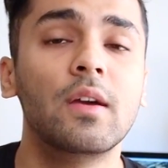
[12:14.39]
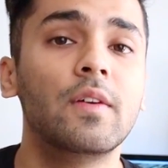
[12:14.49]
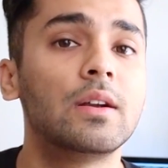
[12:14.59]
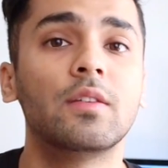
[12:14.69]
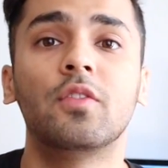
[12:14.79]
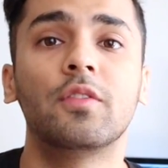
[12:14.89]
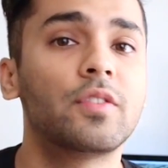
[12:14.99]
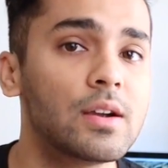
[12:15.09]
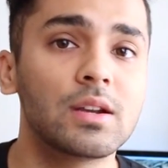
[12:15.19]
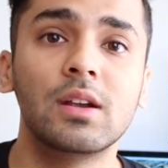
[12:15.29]
filter for
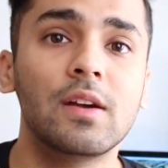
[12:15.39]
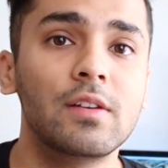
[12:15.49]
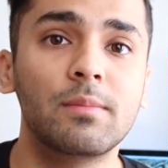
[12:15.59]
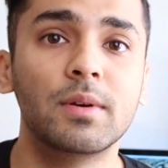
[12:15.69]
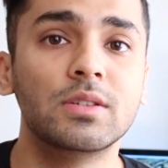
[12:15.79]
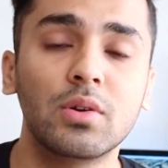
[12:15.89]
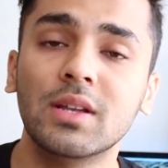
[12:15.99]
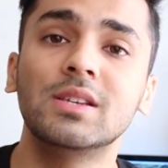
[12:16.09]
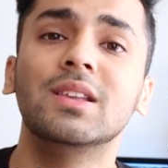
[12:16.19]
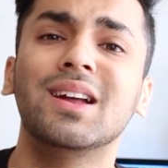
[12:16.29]
front end developers, you
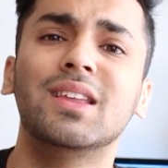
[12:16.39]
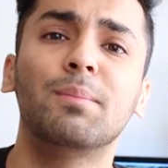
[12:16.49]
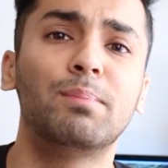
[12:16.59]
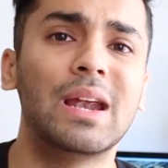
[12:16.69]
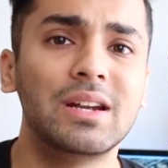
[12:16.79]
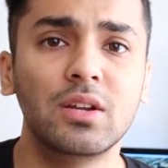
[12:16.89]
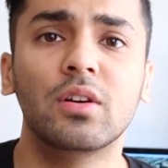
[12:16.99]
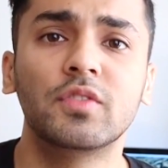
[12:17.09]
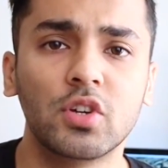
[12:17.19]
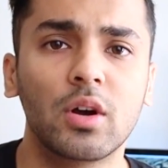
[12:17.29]
can see that there are plenty
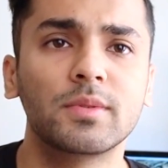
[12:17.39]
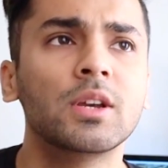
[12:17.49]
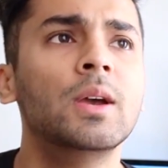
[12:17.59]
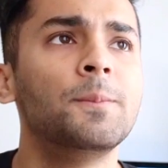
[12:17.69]
of jobs.